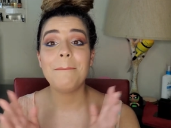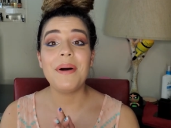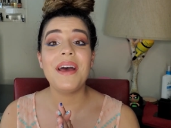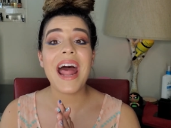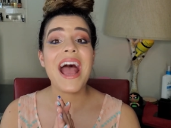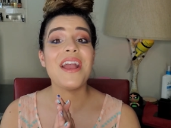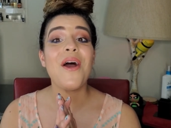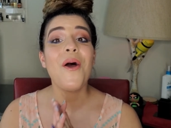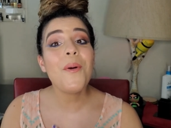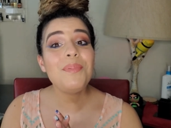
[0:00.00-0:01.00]
But I
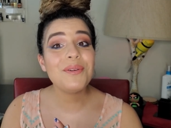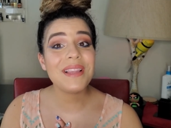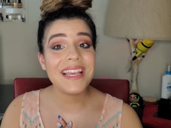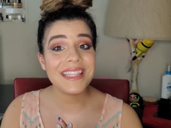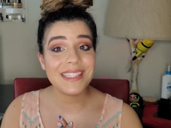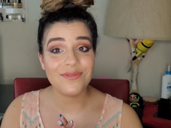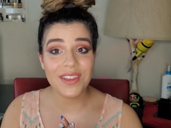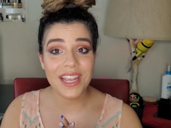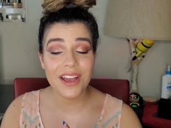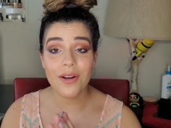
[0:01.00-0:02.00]
hope you like this
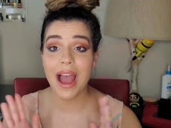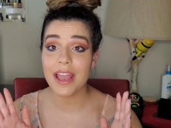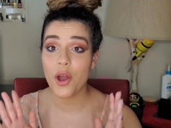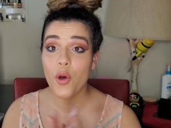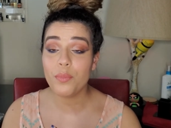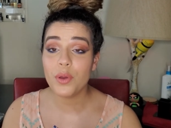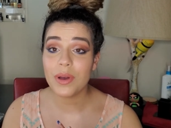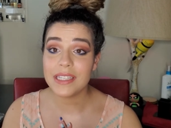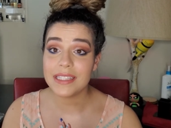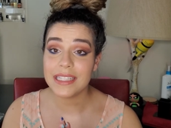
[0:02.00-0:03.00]
video. I hope you
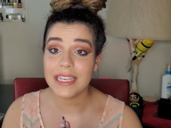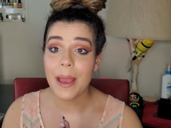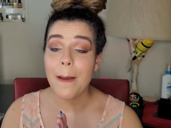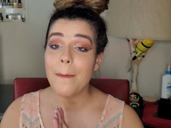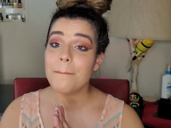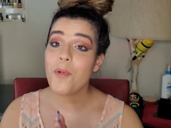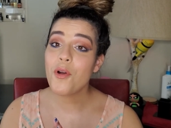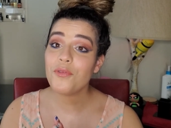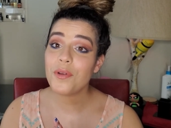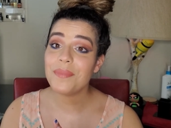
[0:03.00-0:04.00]
want to see
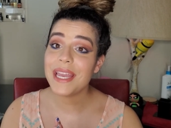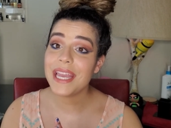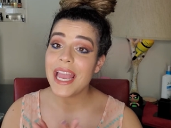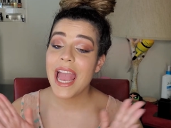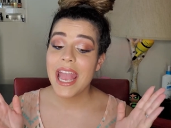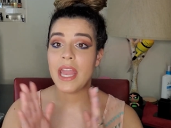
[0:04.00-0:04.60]
more from me.